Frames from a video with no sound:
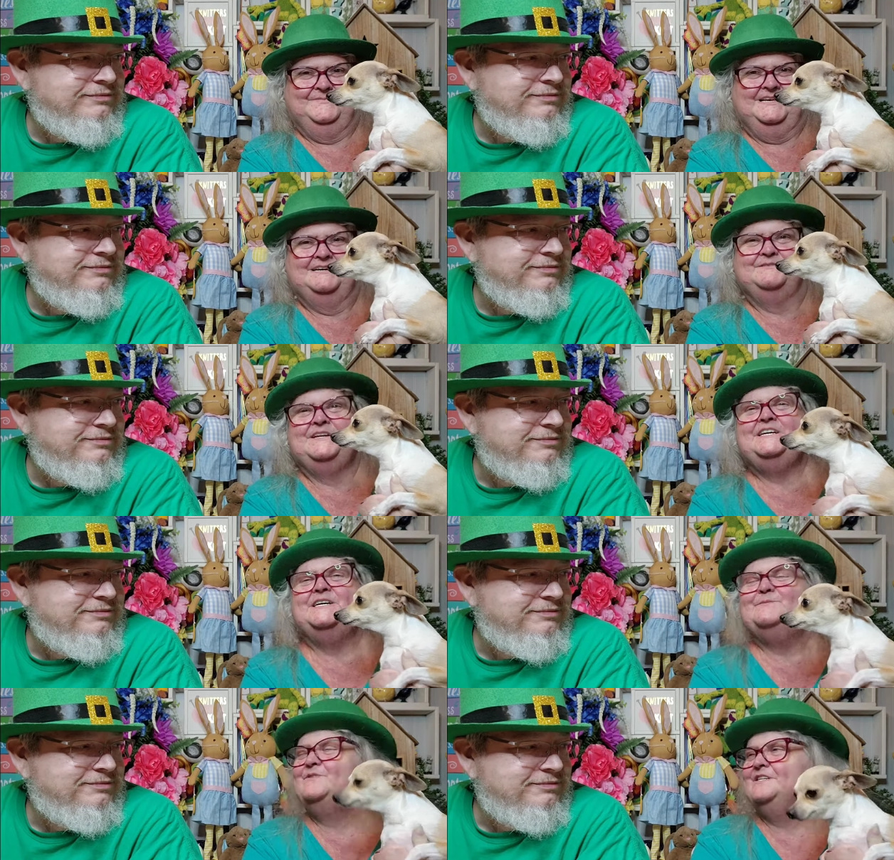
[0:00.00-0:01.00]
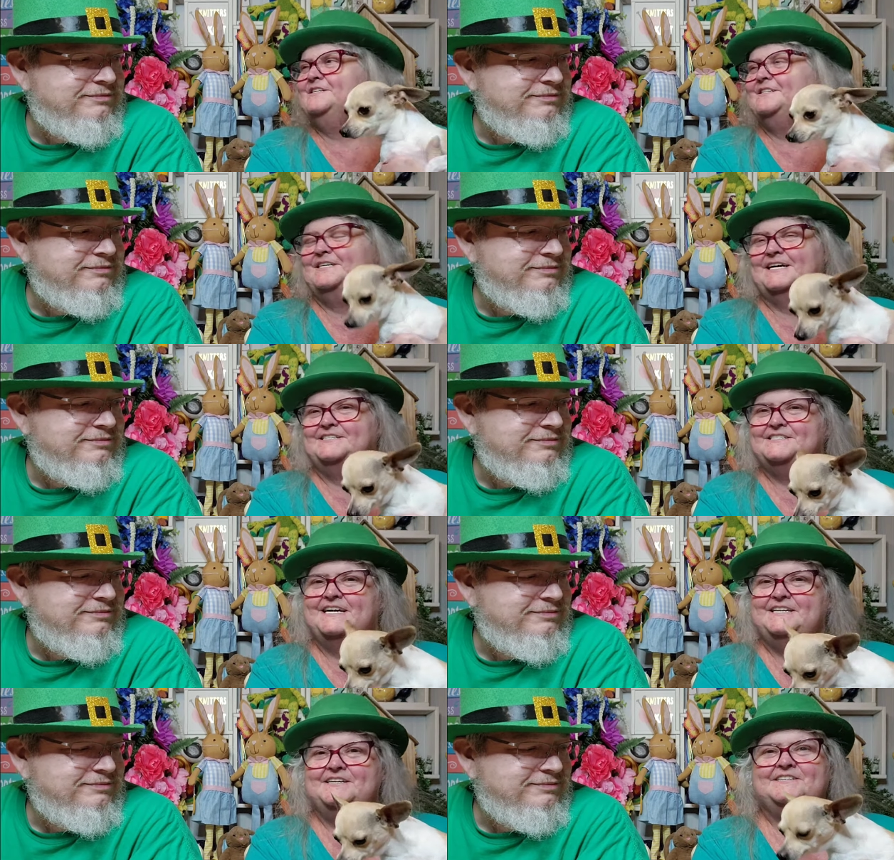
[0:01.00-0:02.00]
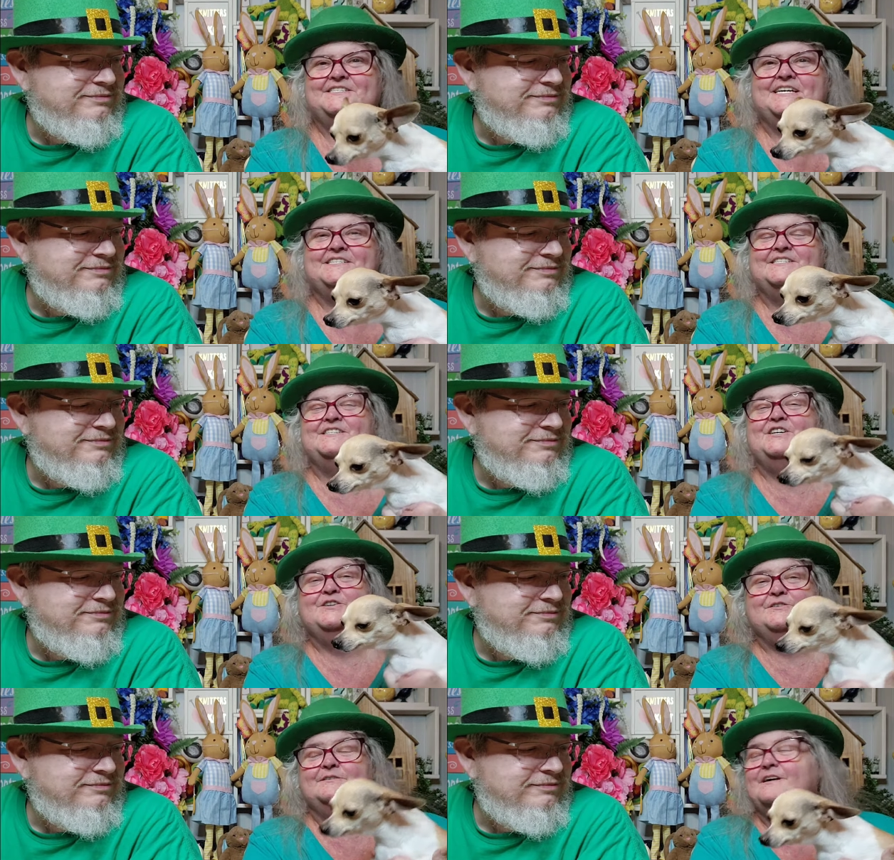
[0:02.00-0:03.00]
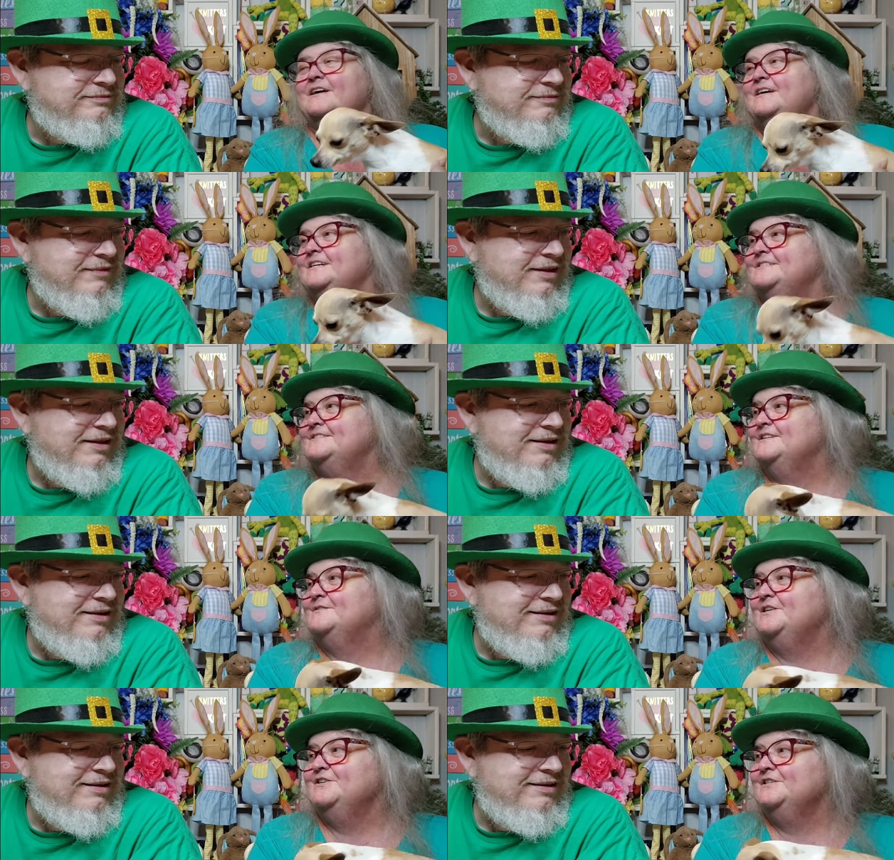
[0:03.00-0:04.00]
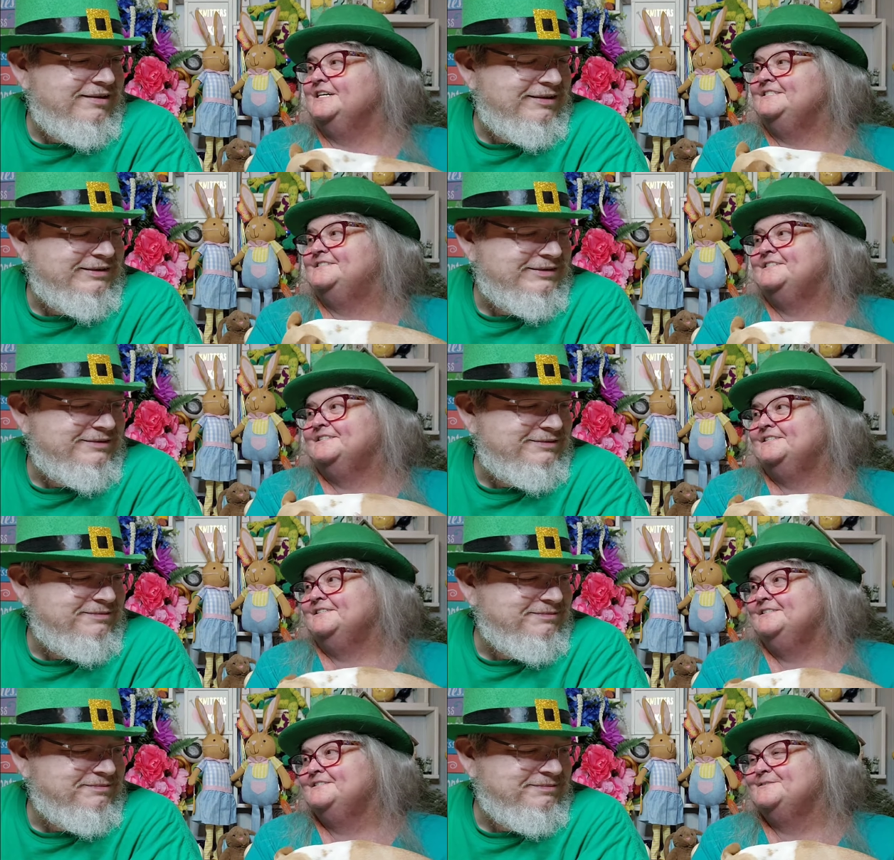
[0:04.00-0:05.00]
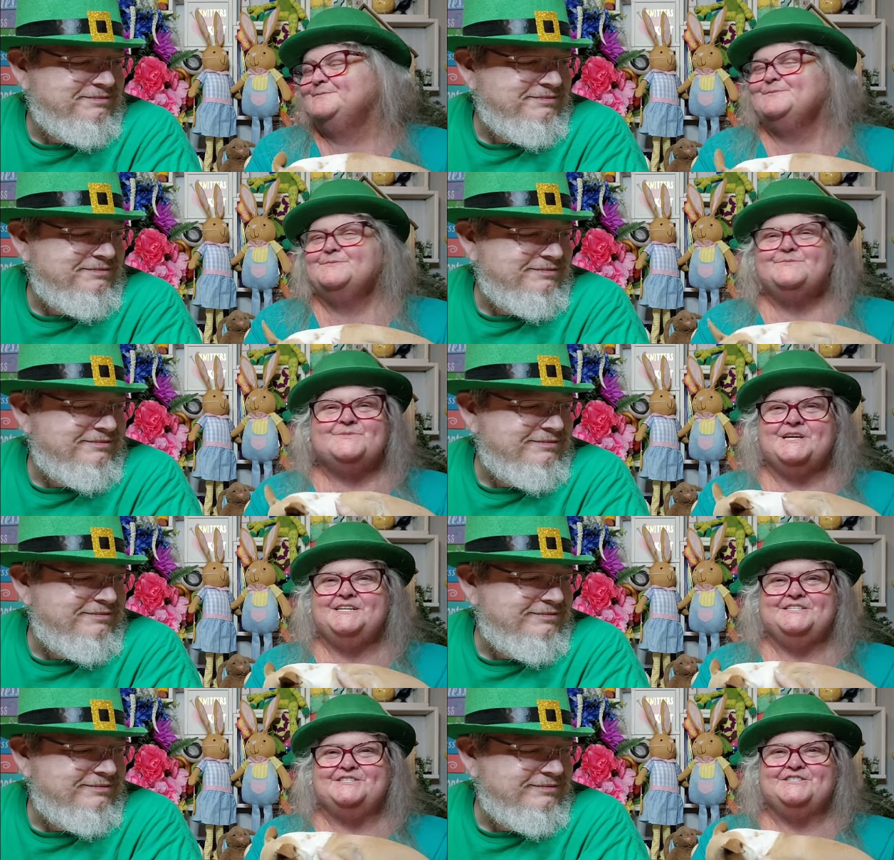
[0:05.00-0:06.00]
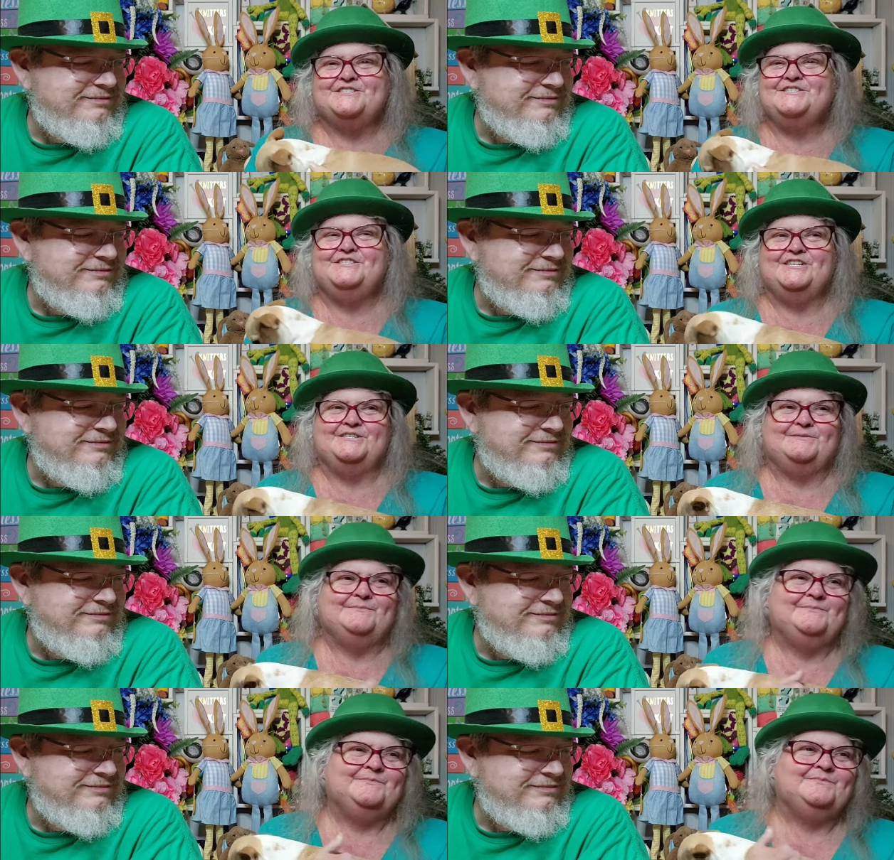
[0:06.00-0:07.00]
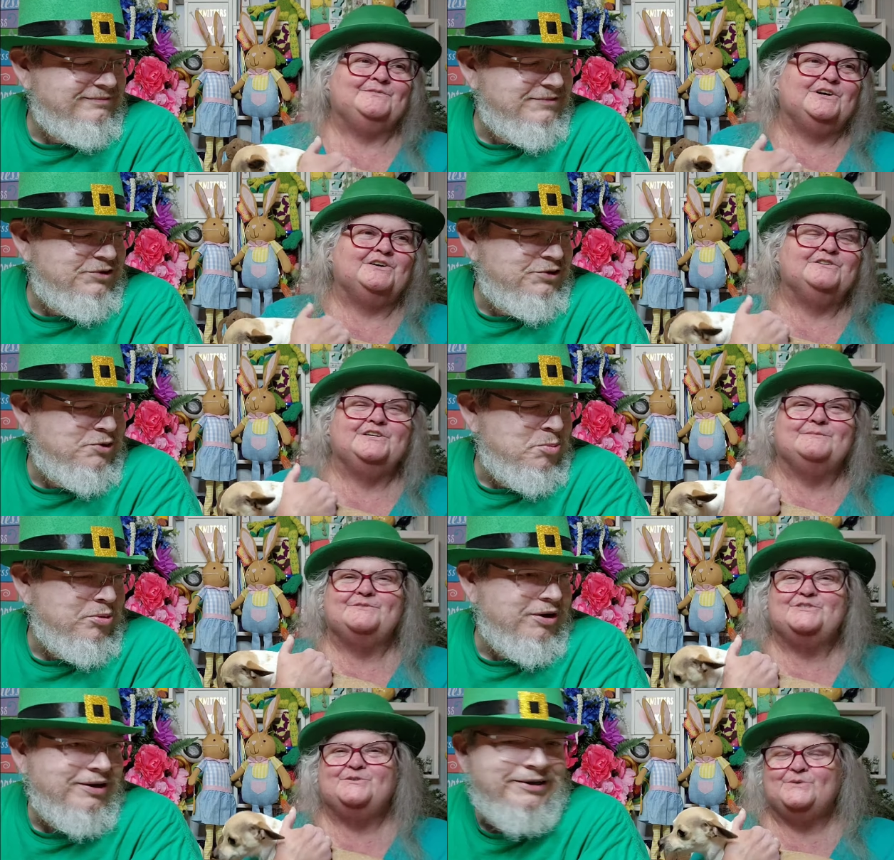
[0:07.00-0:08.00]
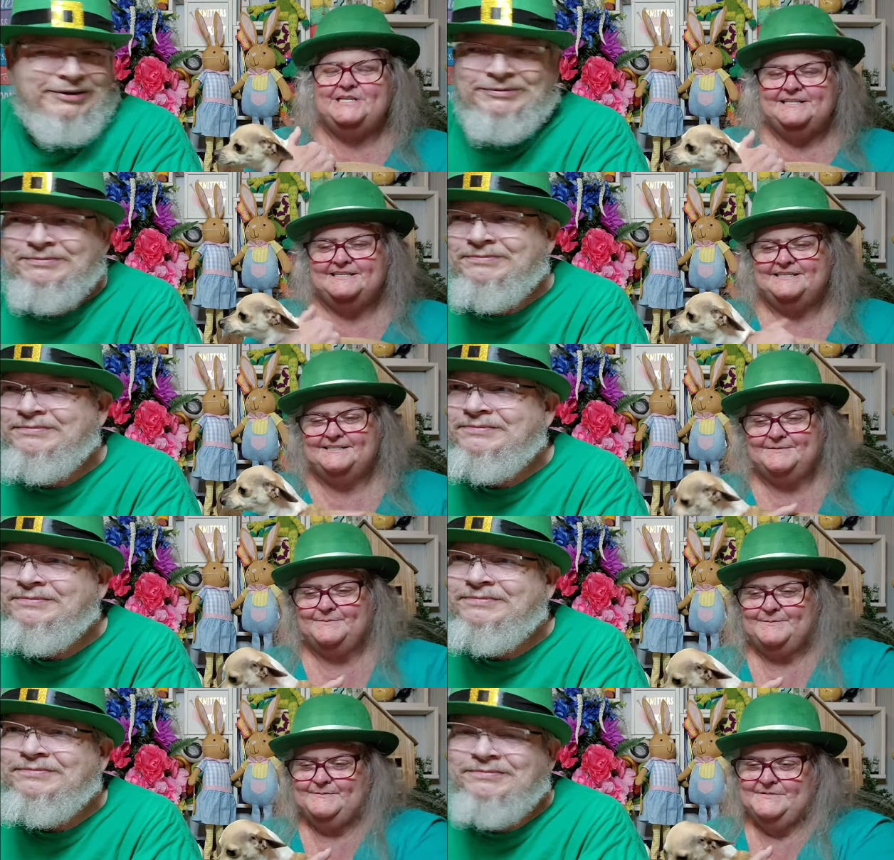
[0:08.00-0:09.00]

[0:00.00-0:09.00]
Speaker 1: And when he comes in, he can't stand it because he has his ear, his uh, hearing aids in and it's just you know turning and squealing and